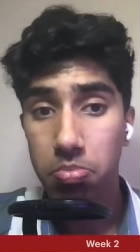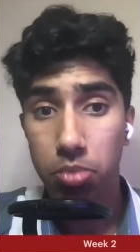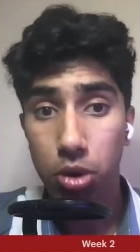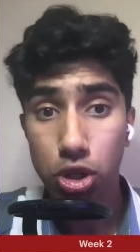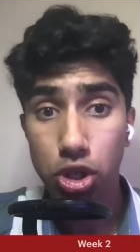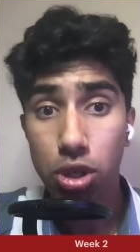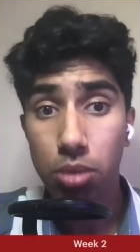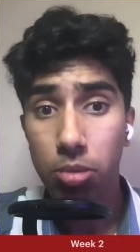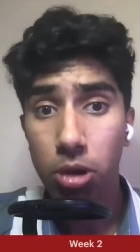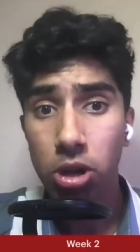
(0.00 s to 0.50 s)

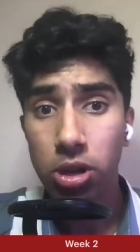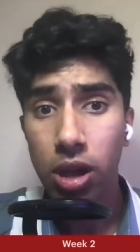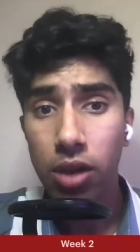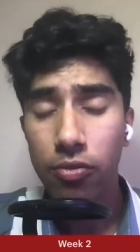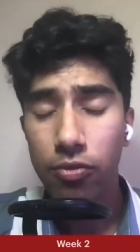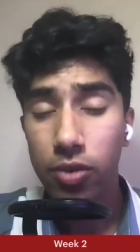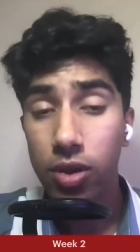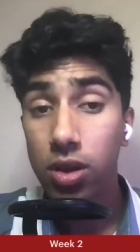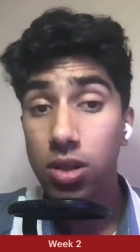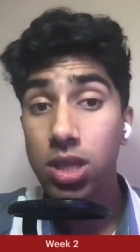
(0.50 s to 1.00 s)
push the ball
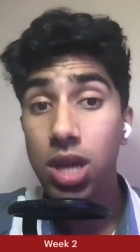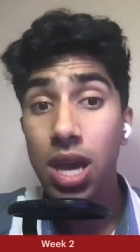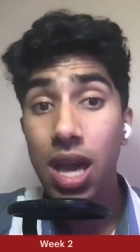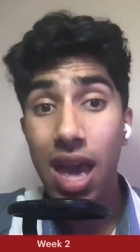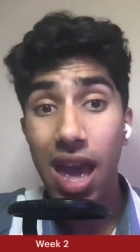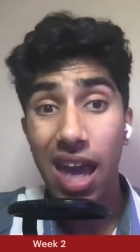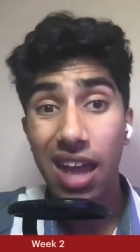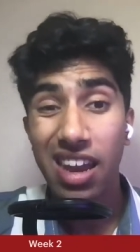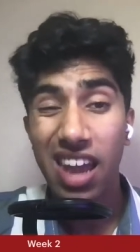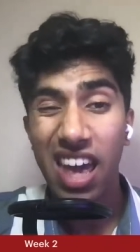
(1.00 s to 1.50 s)
downfield
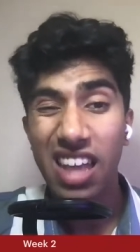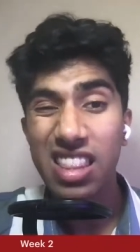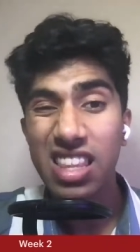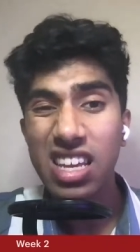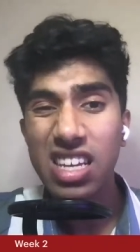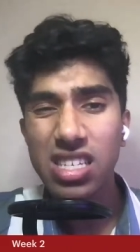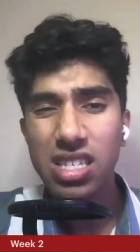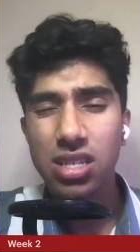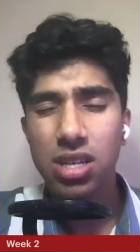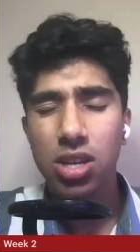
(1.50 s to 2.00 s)
and at
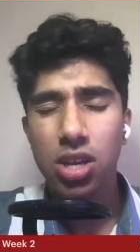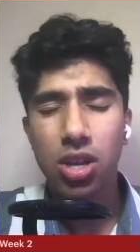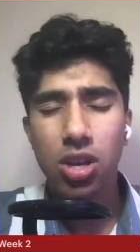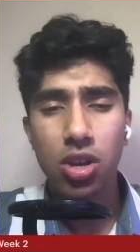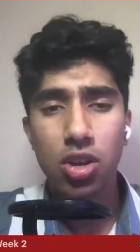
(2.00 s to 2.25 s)
least